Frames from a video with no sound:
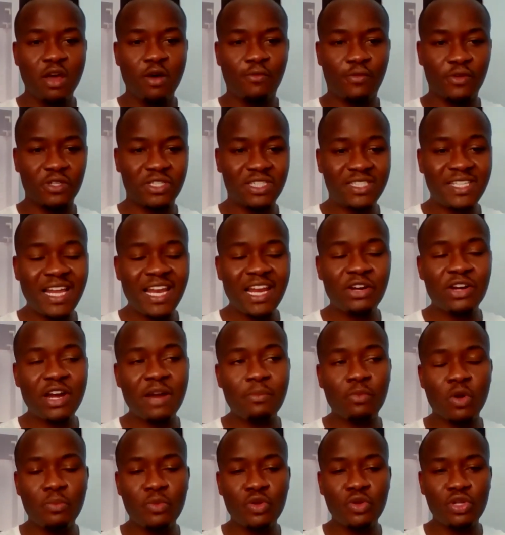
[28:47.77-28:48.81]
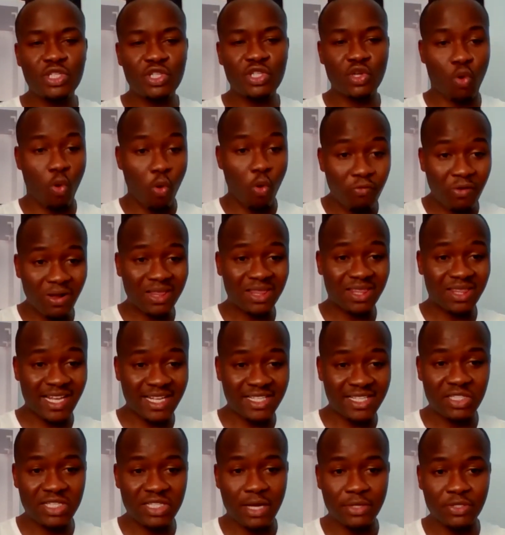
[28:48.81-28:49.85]
For the Telegram community, over
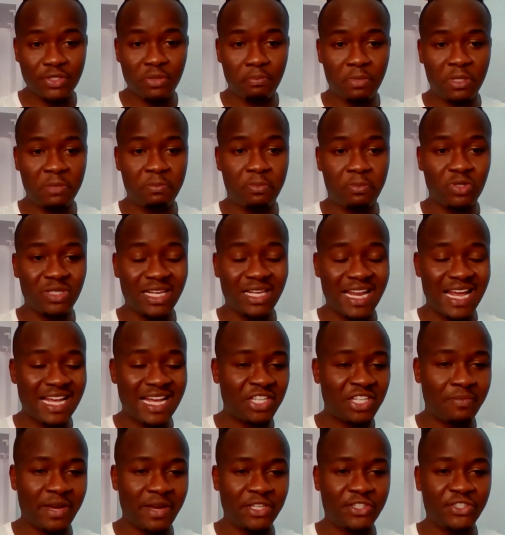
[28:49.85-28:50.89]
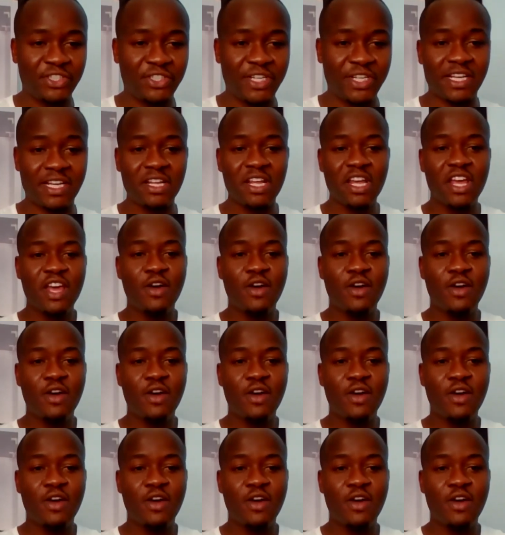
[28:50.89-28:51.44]
30,000 people the last time I checked.